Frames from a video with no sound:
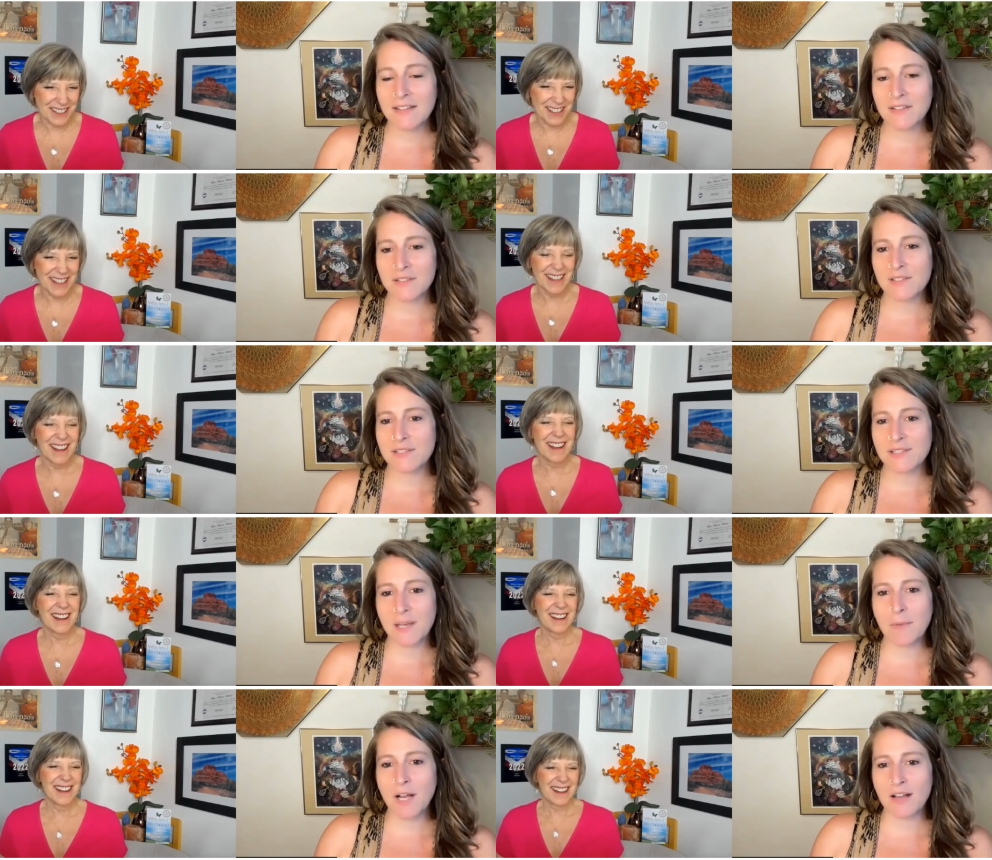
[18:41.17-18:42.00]
Speaker 1: And there's a
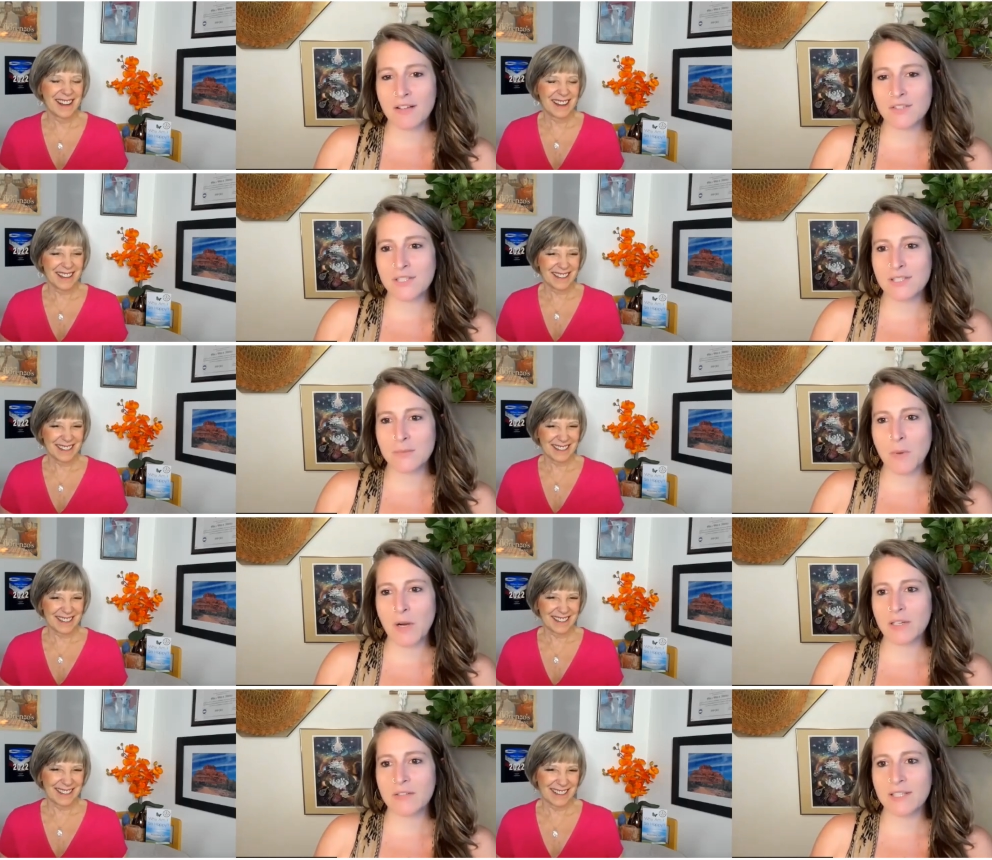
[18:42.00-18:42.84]
subconscious
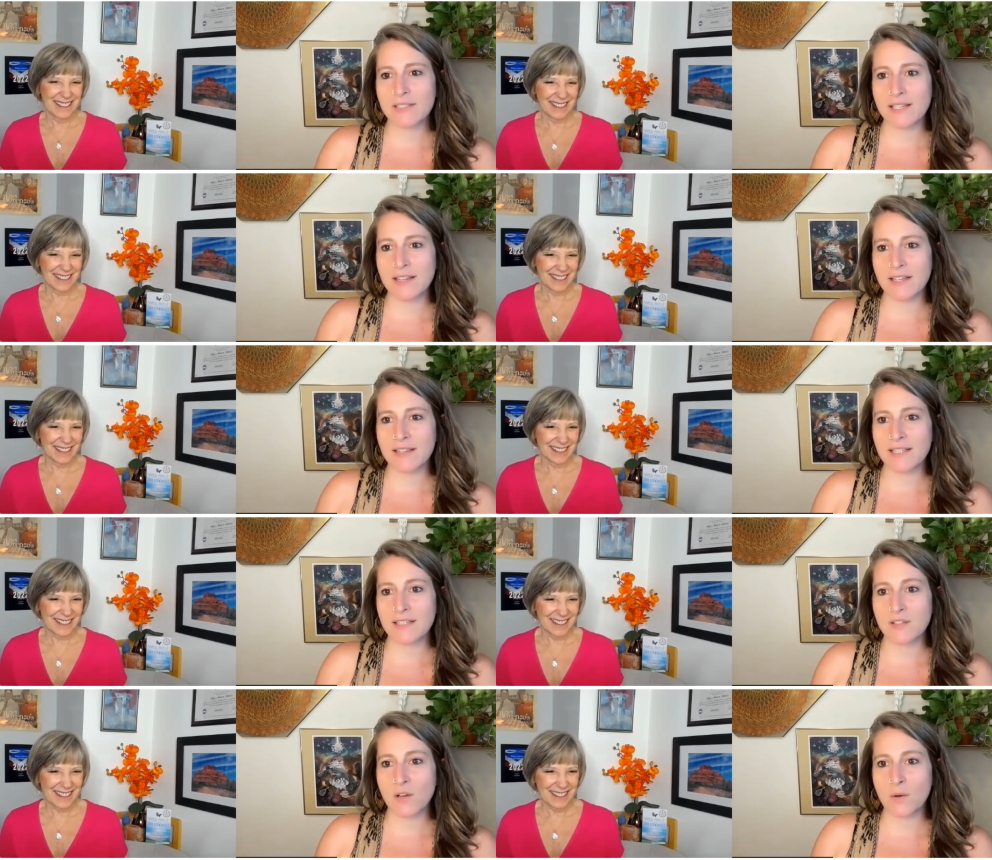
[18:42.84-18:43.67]
part of us, I think,
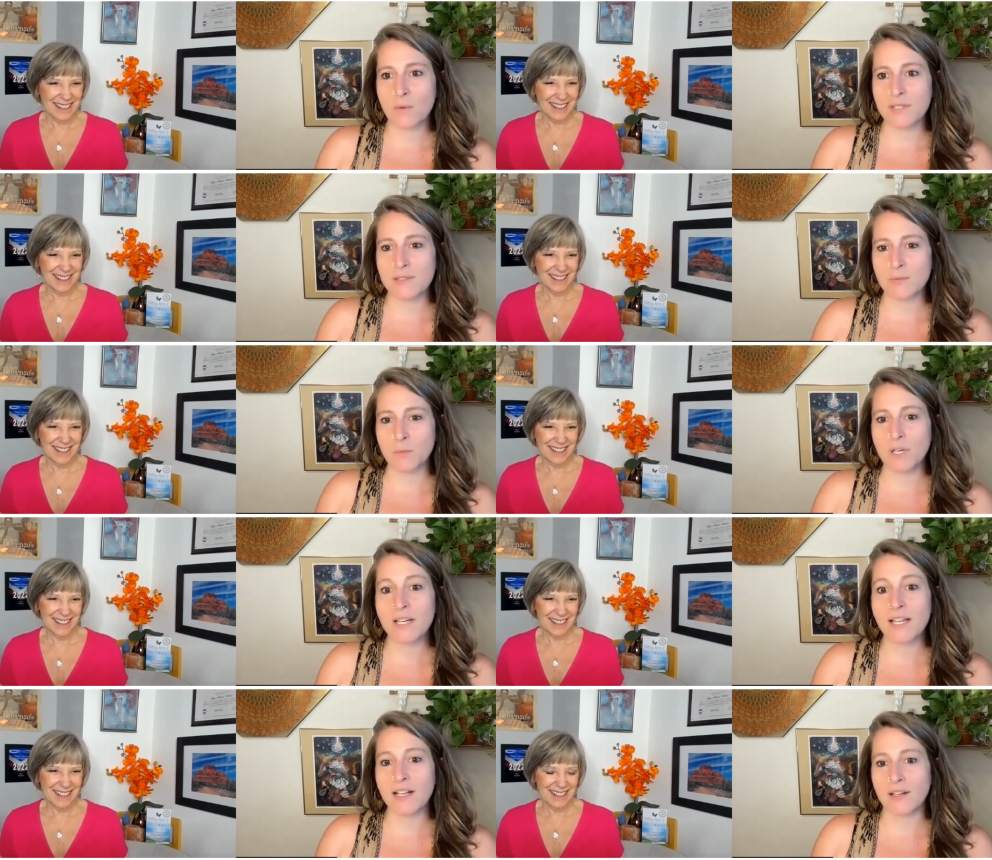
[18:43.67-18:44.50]
that's always
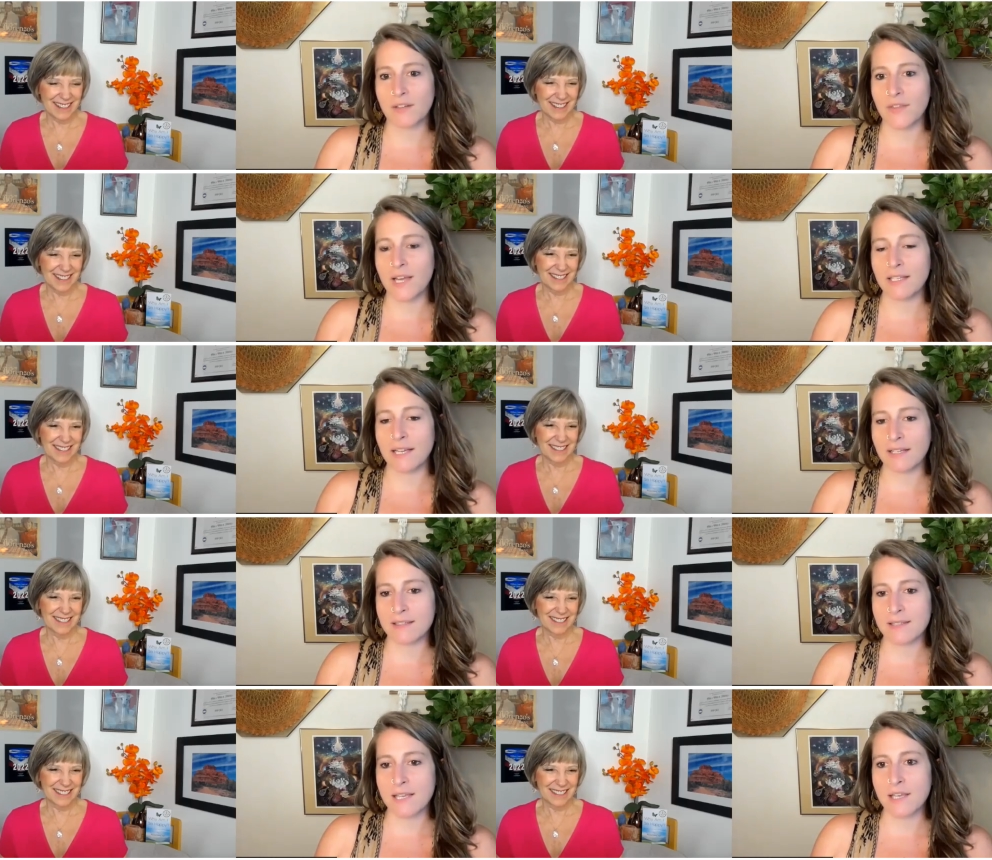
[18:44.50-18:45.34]
working on that
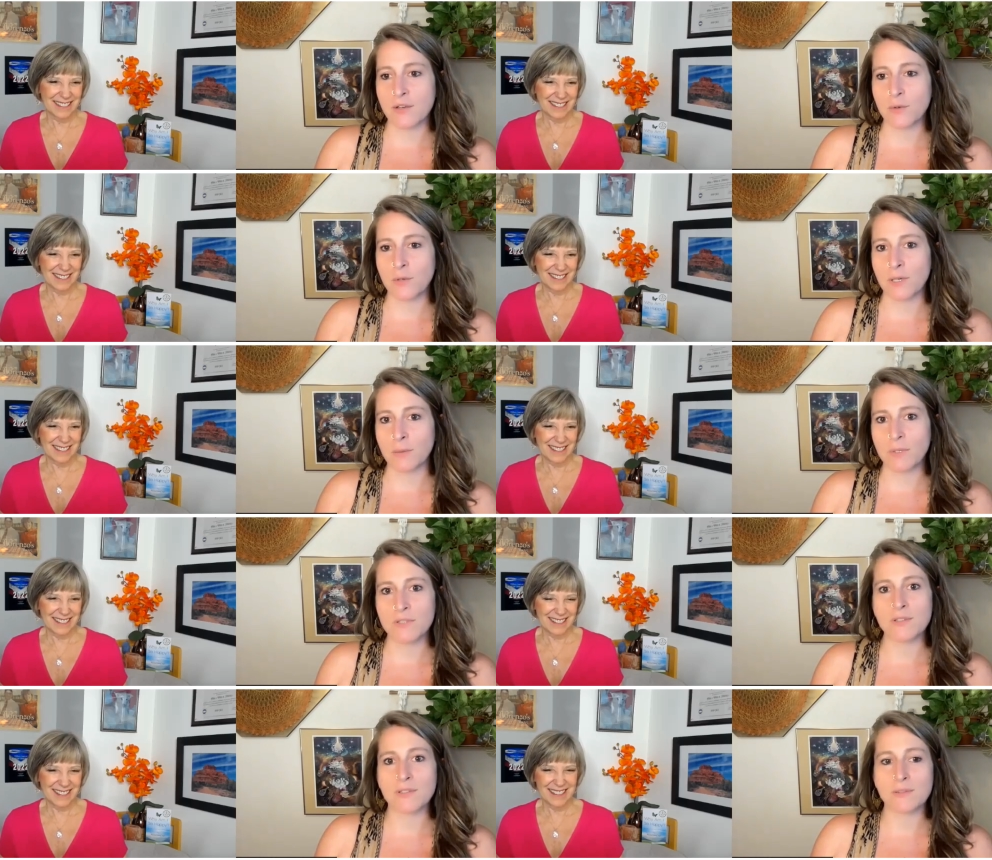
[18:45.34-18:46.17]
next thing, or
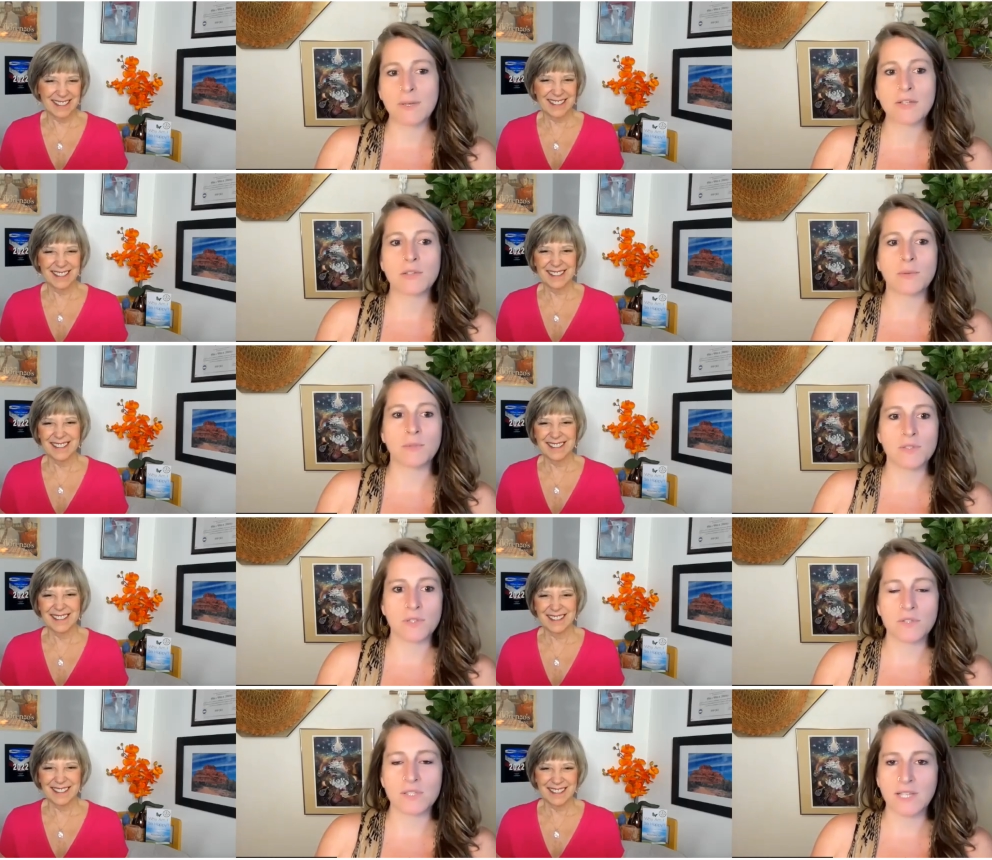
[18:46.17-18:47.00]
once, especially once
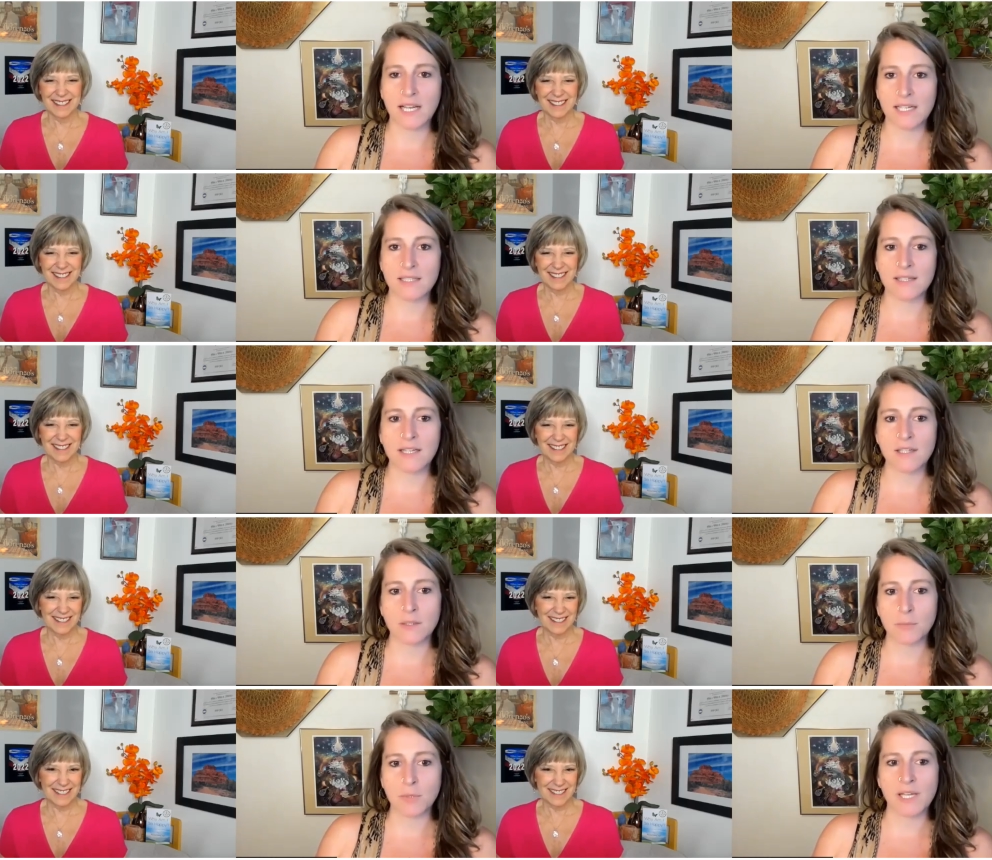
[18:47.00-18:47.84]
you've decided that
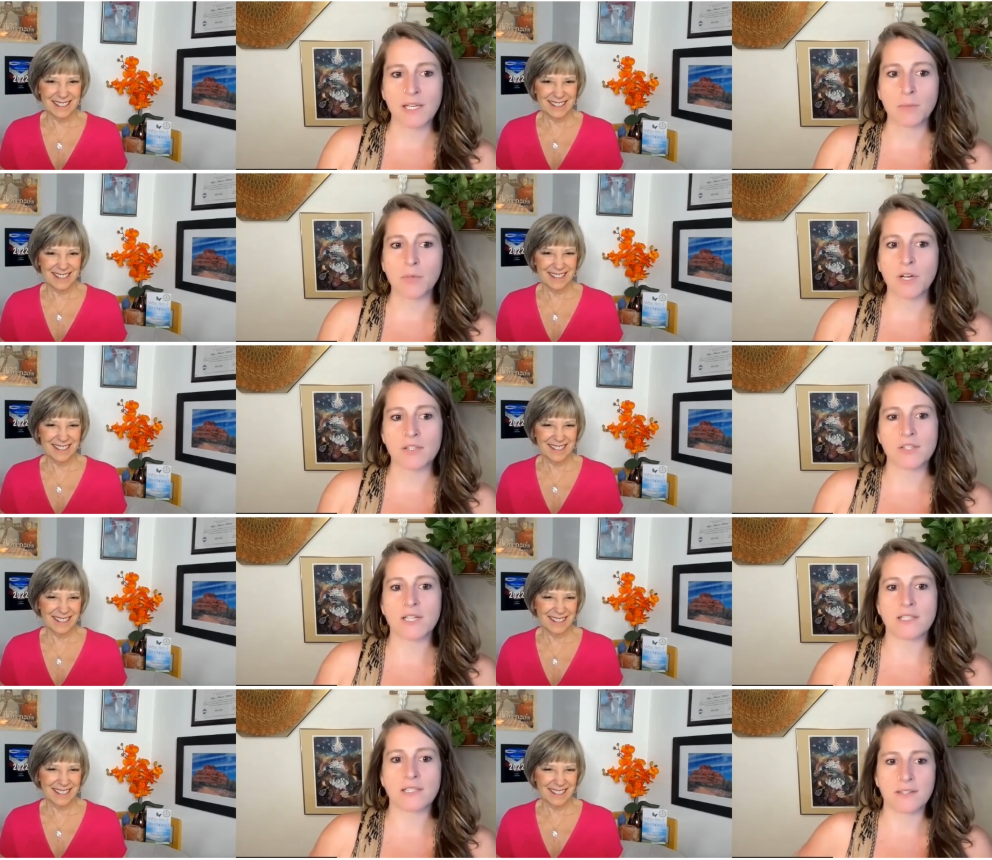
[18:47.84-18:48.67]
you're bringing a
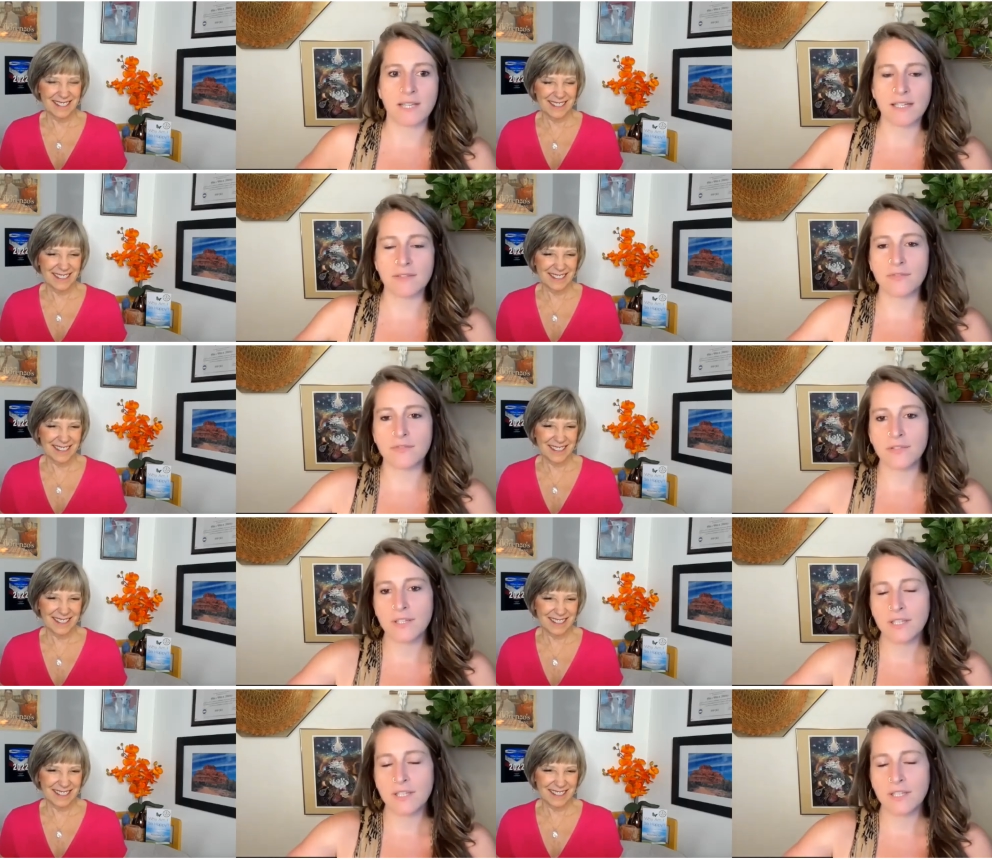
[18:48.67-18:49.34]
project to life,